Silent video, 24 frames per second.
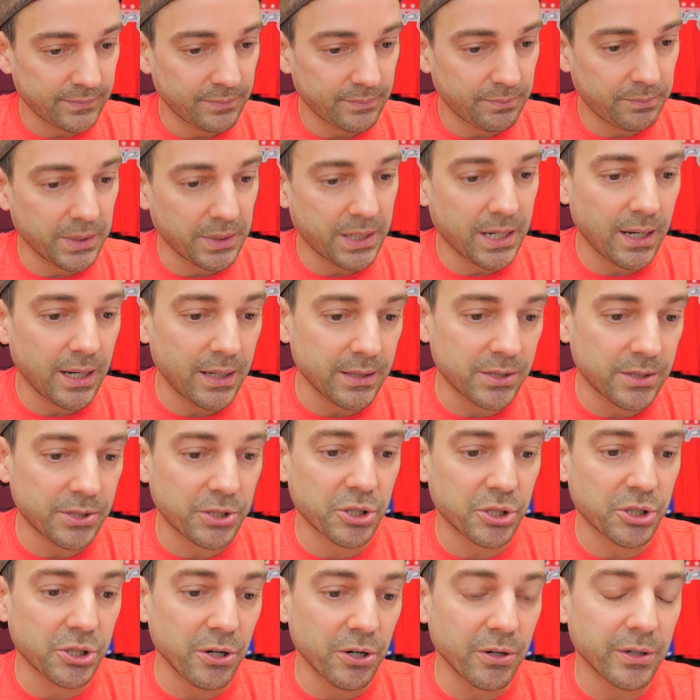because
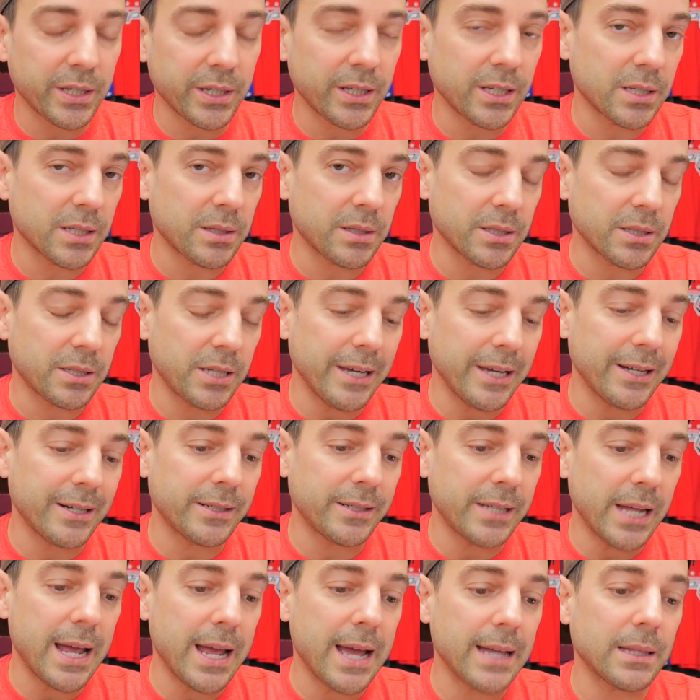Shesterkin is
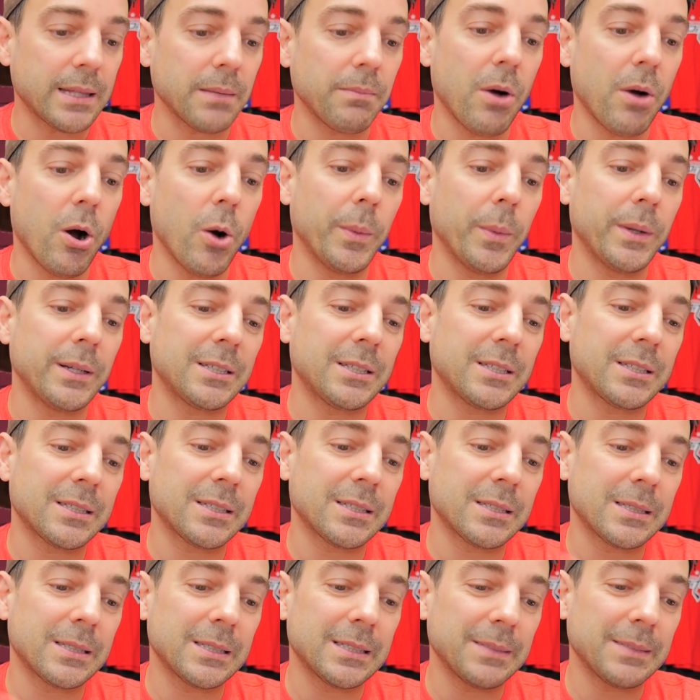day-to-day at the
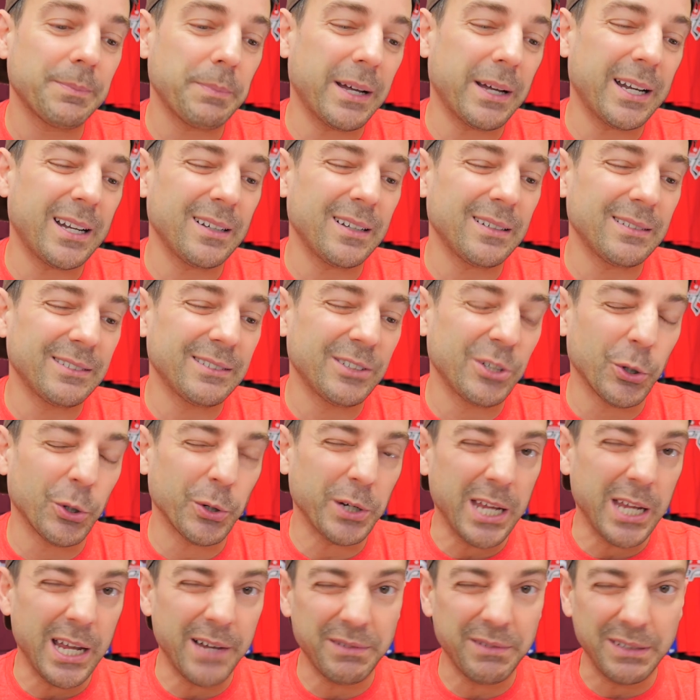moment, but
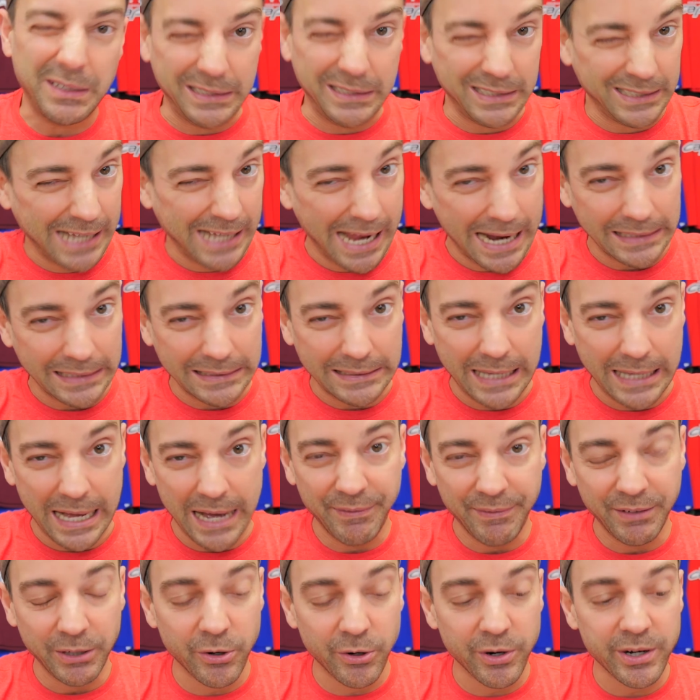Georgiev didn't exactly
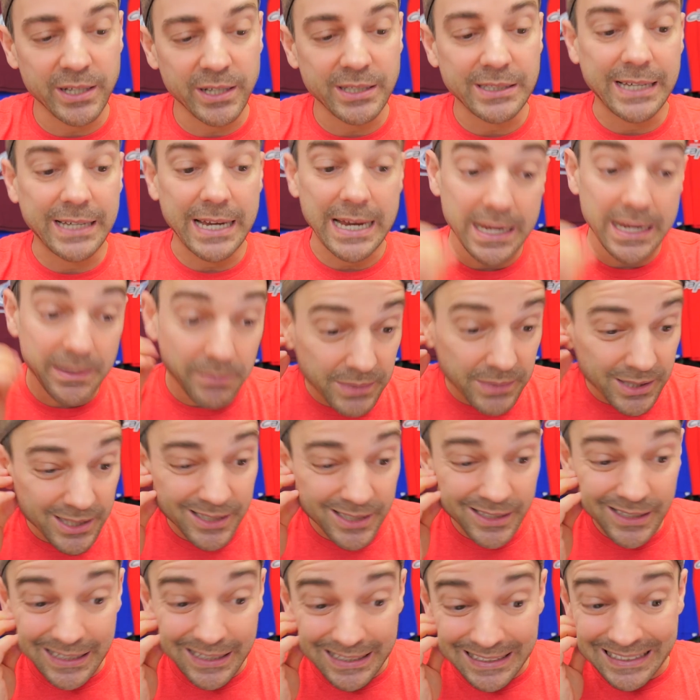have the greatest games
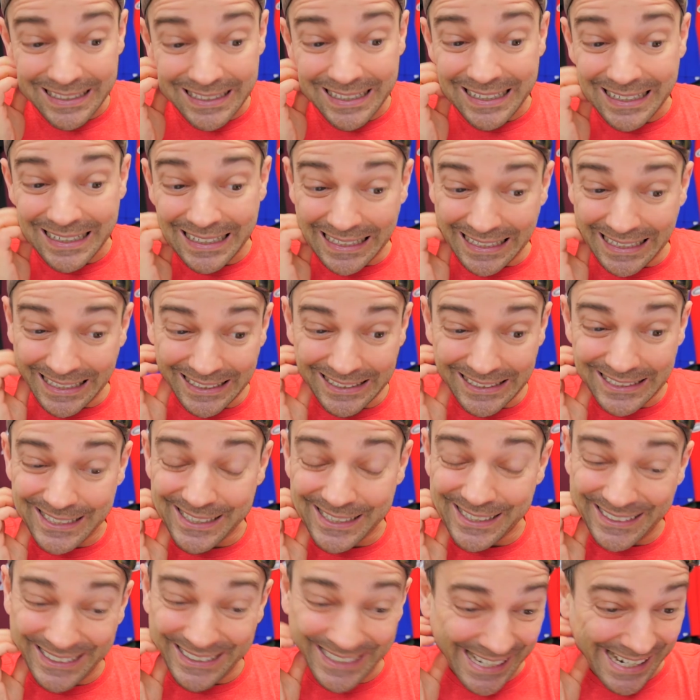on
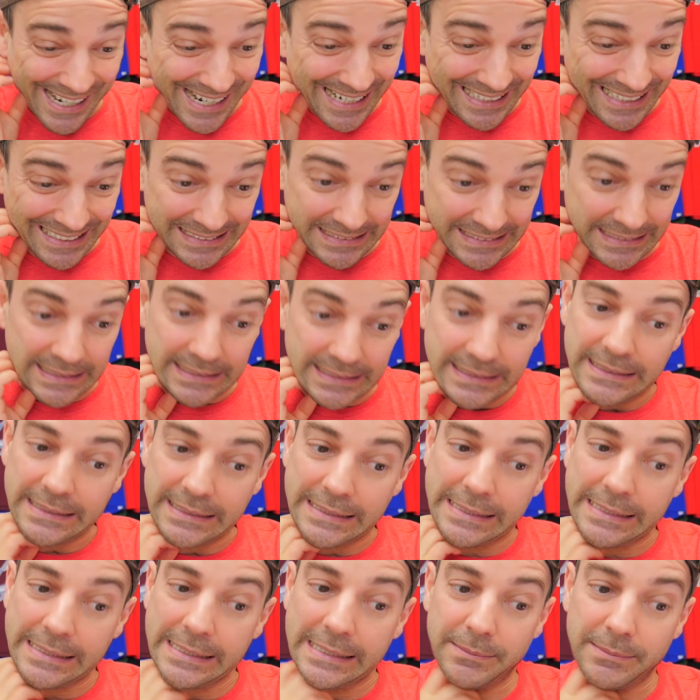Sunday.
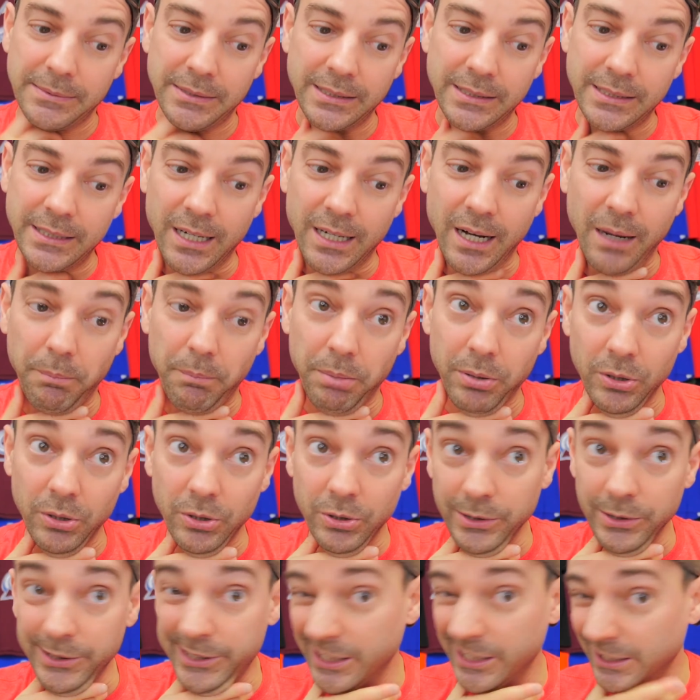Um, he got
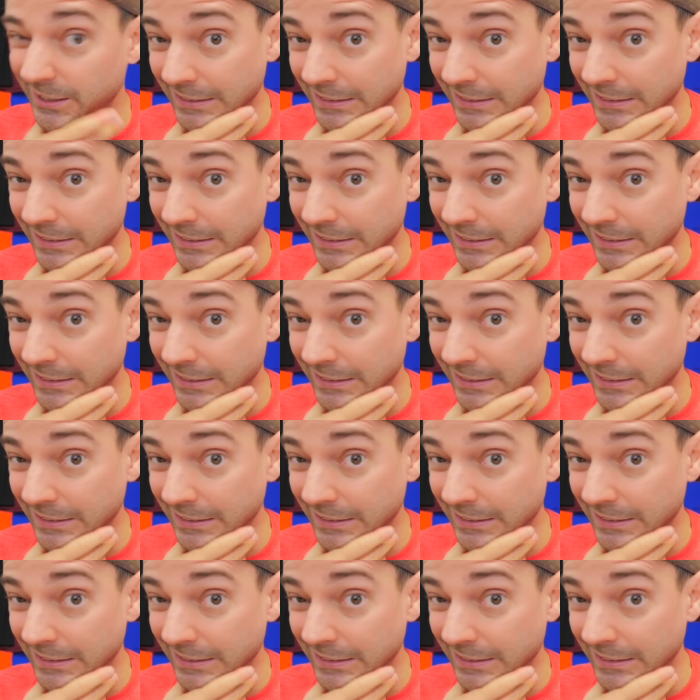pulled.